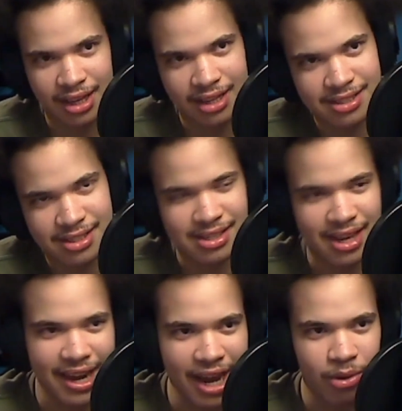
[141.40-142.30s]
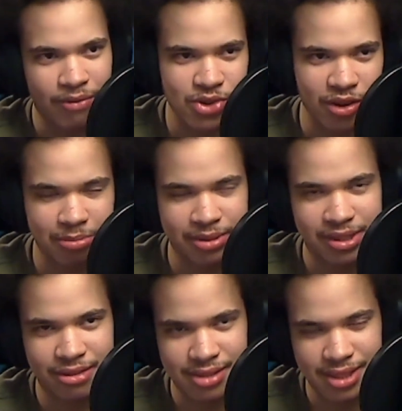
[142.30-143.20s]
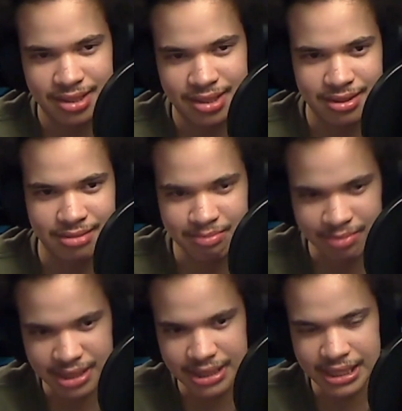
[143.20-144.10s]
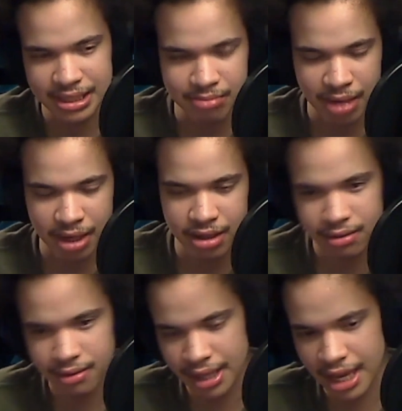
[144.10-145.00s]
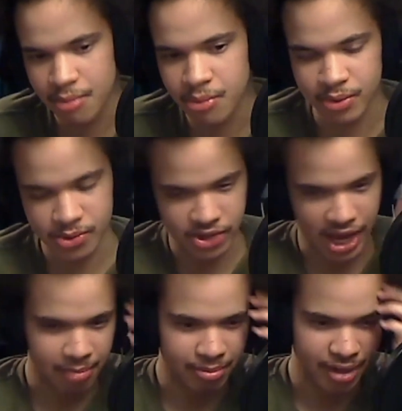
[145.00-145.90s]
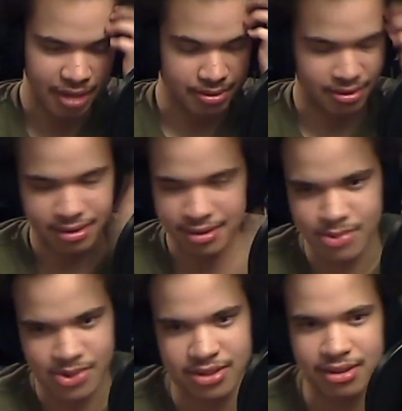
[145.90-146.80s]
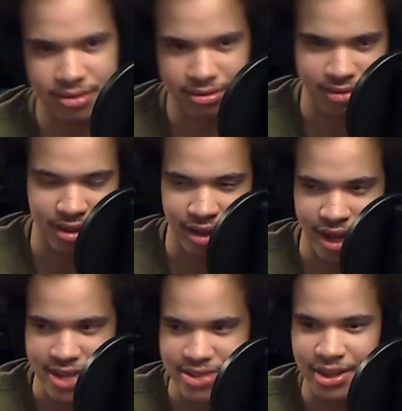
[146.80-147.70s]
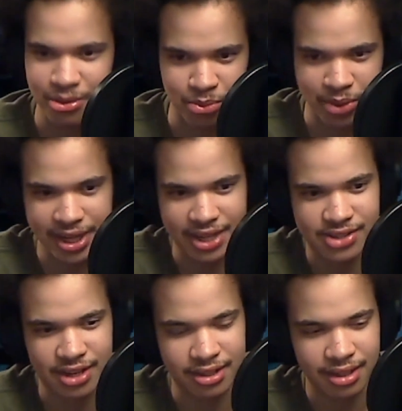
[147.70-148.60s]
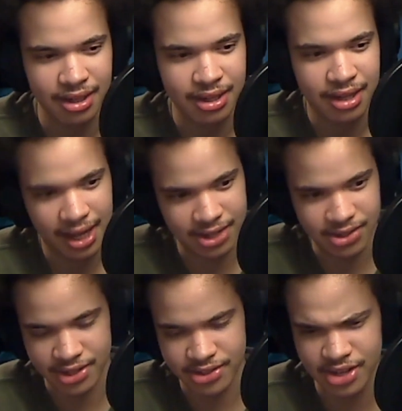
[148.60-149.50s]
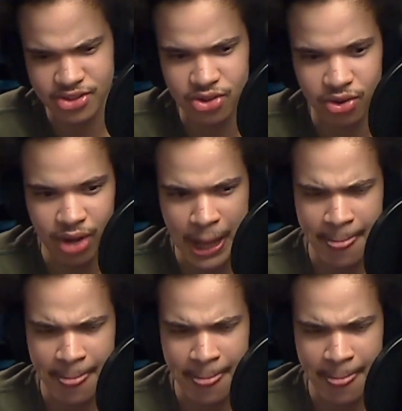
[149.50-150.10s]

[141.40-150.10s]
it's 80-hour visual novel, but there was like a decent amount of the game where it was gameplay, but it was still nonetheless like reading a ton and listening a ton. So